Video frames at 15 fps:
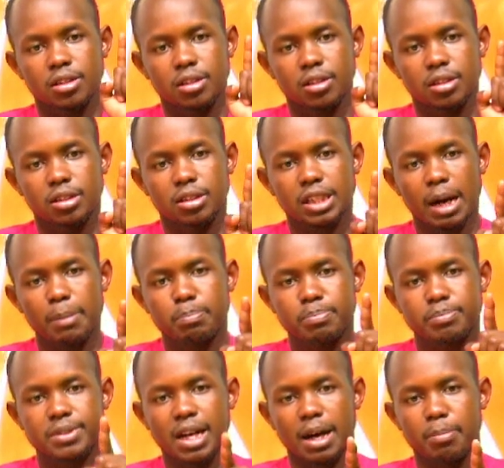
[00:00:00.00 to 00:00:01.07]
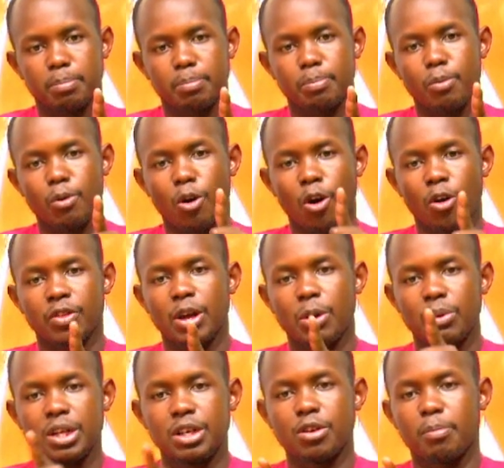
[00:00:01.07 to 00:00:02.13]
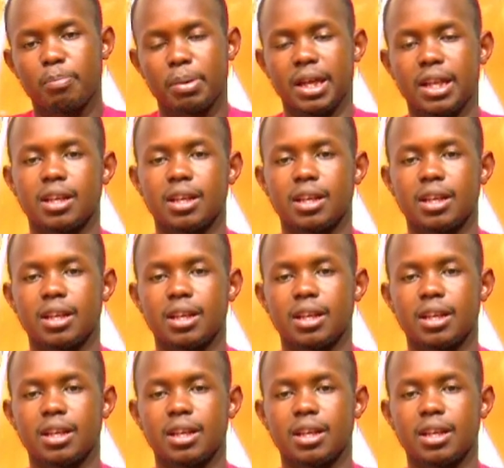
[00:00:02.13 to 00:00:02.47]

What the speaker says: tap tap on the window pane.